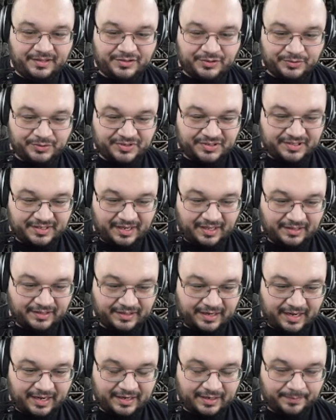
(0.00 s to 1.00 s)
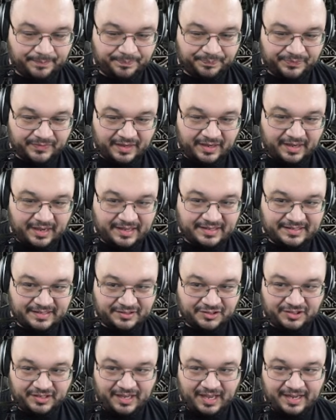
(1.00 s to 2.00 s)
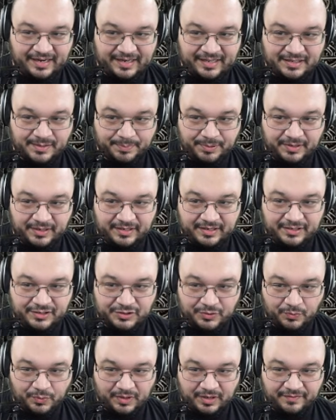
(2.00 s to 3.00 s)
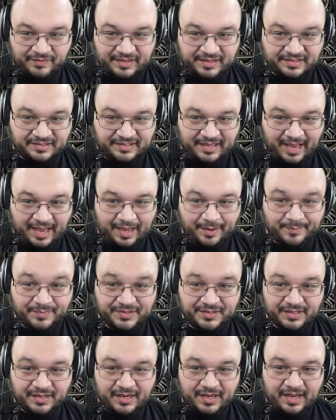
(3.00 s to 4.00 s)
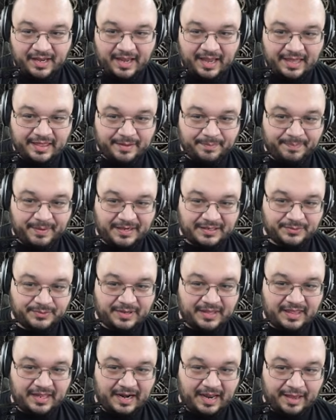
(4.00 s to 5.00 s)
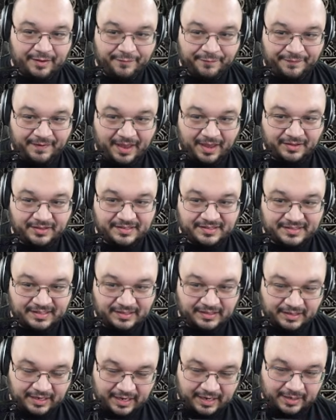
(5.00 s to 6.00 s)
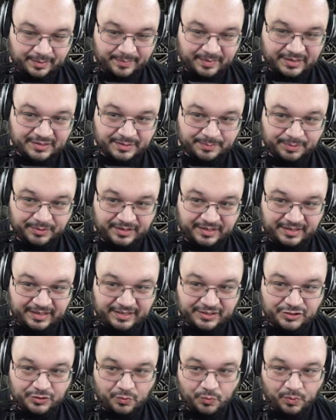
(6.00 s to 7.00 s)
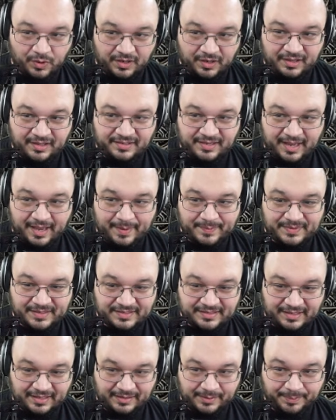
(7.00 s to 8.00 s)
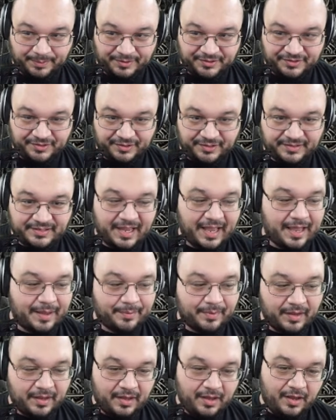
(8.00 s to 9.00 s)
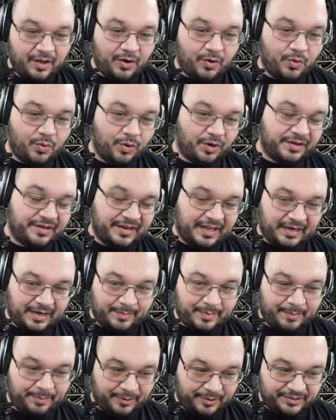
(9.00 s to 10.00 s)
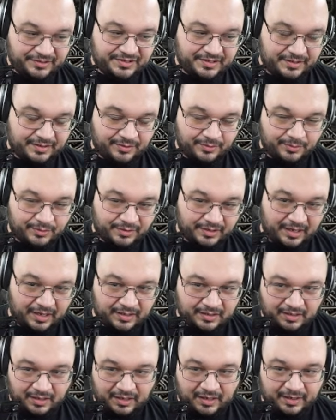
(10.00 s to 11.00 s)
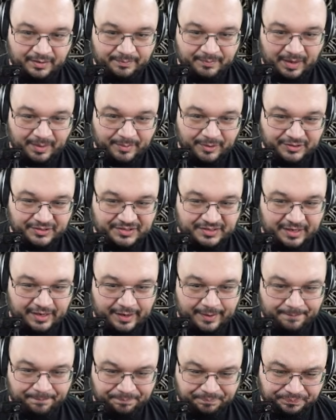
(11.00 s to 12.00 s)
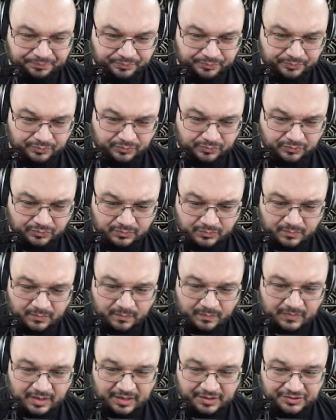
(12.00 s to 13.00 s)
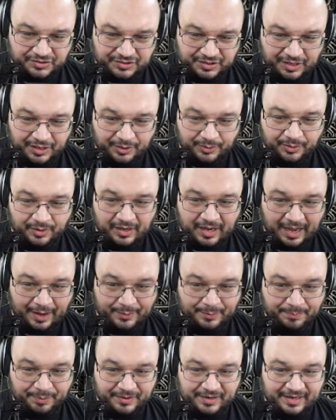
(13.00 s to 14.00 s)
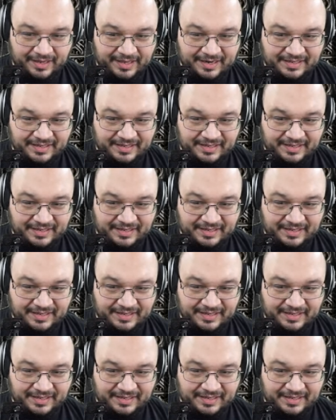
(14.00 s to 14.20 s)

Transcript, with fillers: to sell an item, essentially, I need to put it into one of these tabs, And the best way that I have found to sell an item is to put it into one of the tabs that's not the personal tab, or not on my person, or not on my mercenary. So I would put it in a